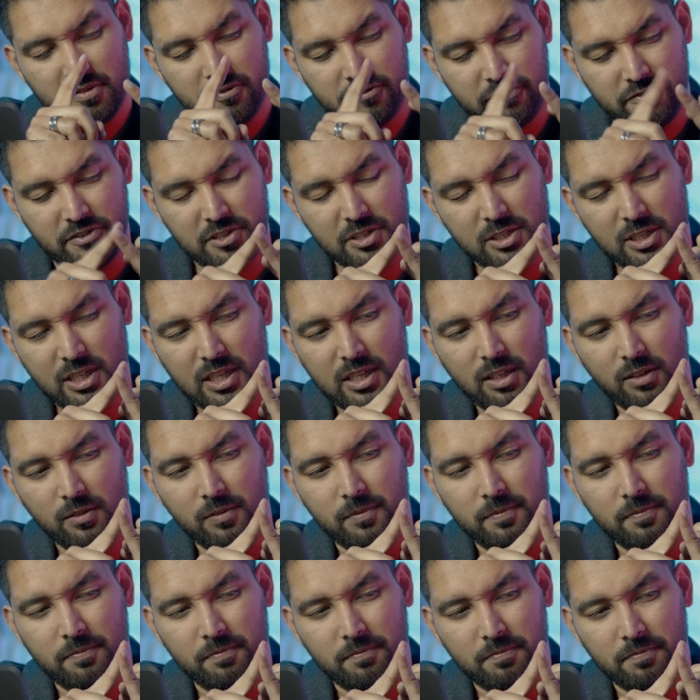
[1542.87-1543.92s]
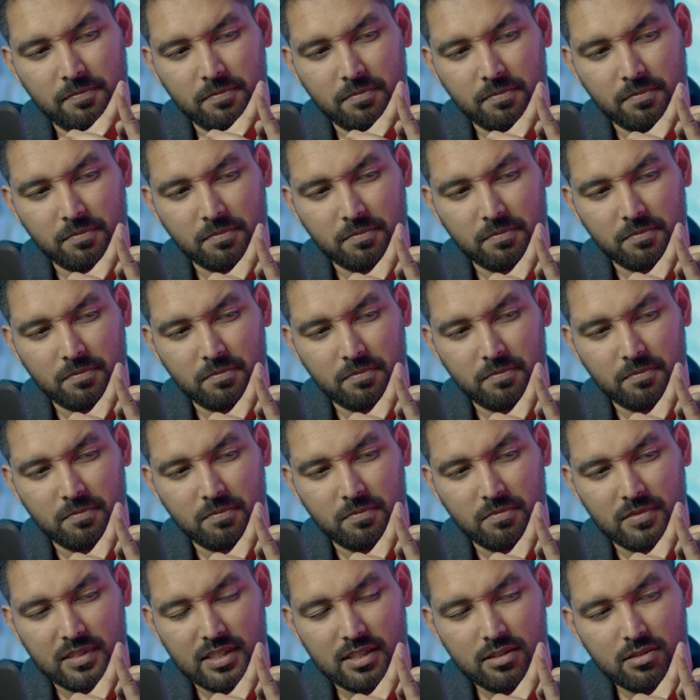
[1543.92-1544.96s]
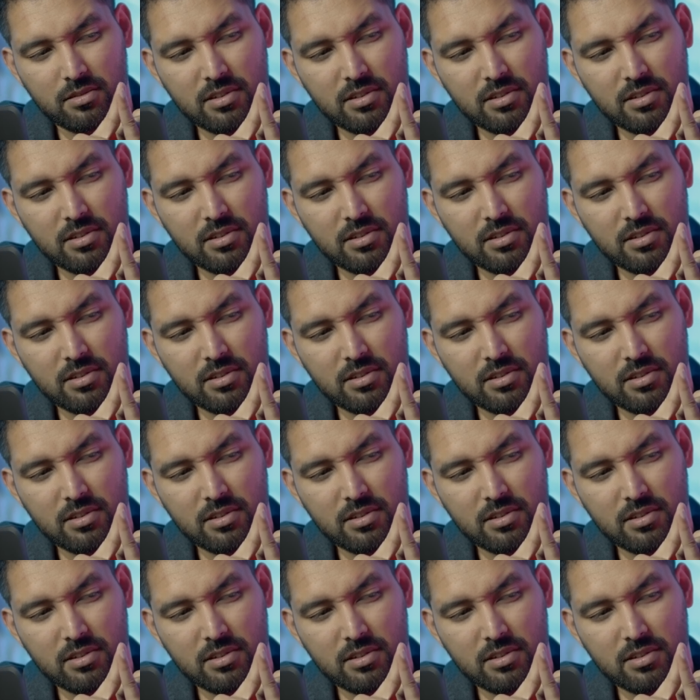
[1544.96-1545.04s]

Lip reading: physical, I